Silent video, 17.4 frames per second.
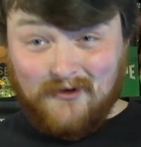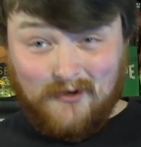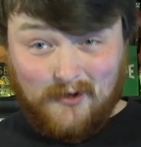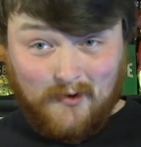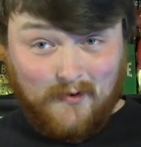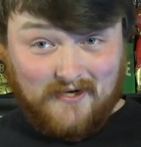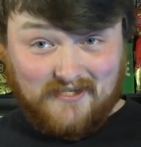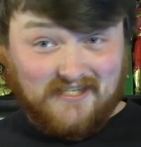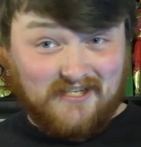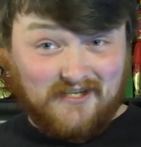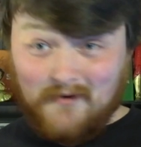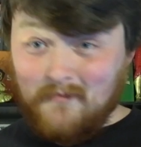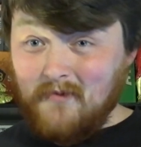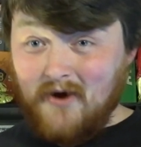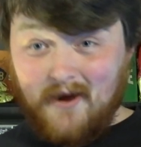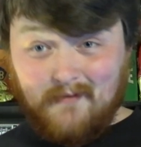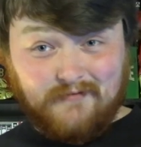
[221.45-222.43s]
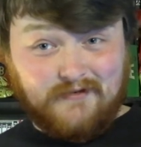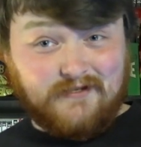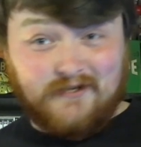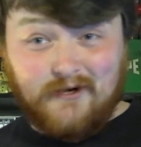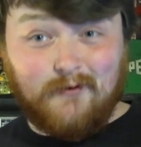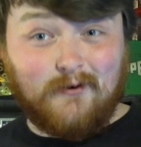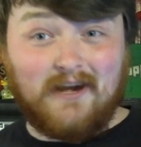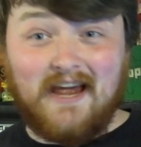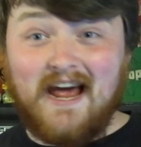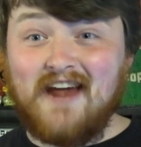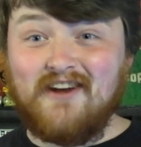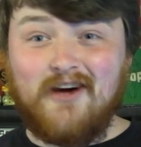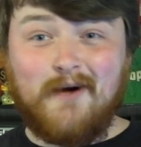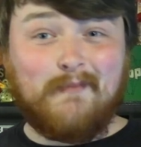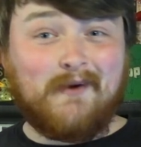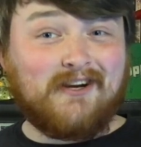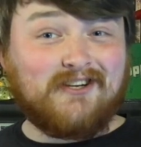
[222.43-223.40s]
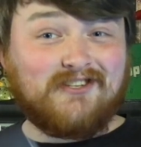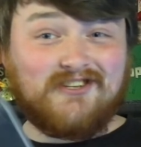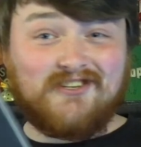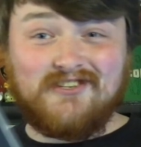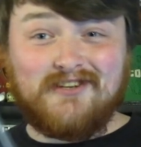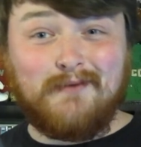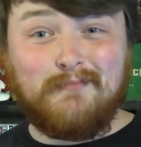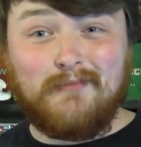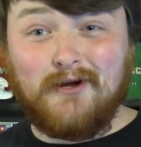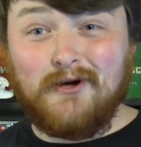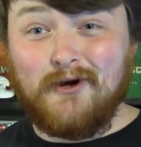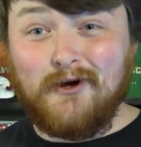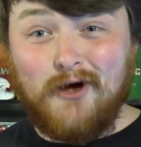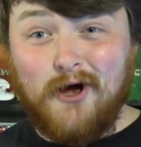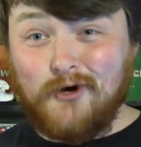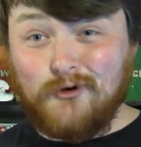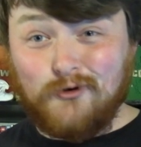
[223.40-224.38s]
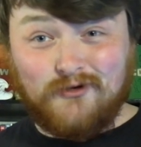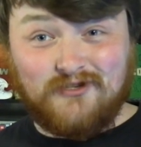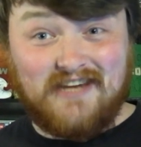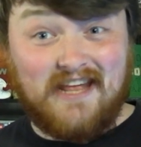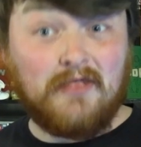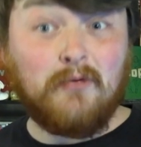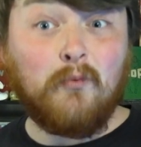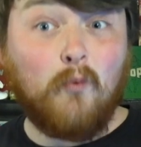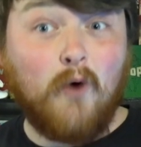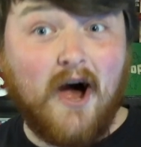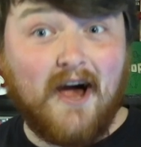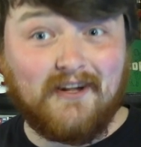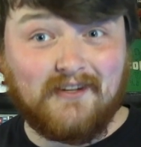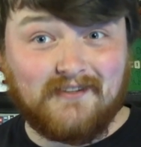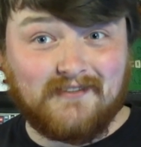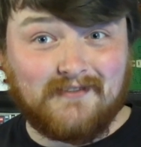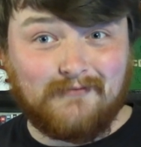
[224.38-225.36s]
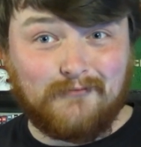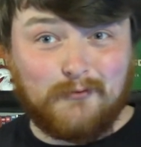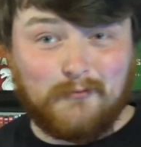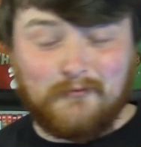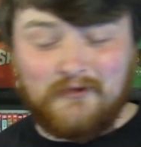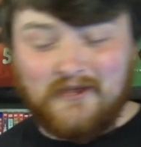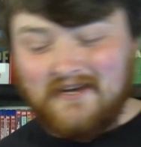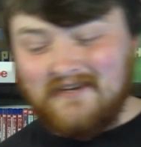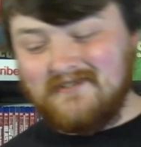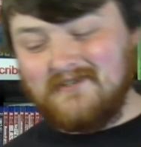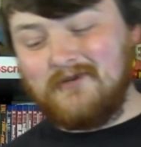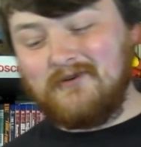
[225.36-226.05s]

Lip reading: No, I didn't, but I'm so glad I managed to stumble across it in the wild, of all things.